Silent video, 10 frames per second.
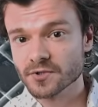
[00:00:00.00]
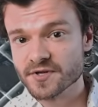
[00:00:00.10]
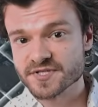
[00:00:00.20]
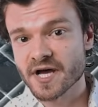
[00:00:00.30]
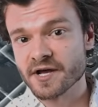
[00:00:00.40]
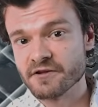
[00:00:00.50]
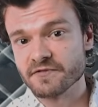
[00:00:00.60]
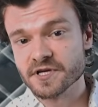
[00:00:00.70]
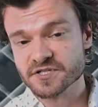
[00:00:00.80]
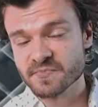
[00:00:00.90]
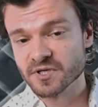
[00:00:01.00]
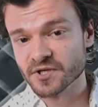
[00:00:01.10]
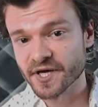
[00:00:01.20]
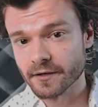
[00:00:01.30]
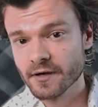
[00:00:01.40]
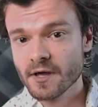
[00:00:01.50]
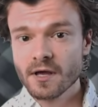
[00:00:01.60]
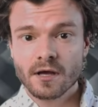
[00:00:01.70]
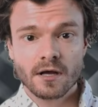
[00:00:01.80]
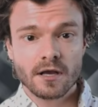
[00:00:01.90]
design of each building.
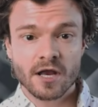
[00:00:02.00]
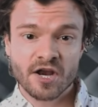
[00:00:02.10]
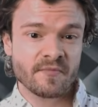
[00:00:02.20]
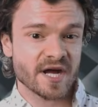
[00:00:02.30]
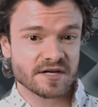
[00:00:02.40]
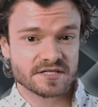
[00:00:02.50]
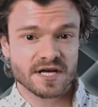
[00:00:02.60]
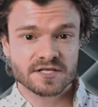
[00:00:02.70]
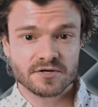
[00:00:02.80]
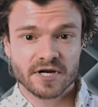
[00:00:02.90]
None of my designs are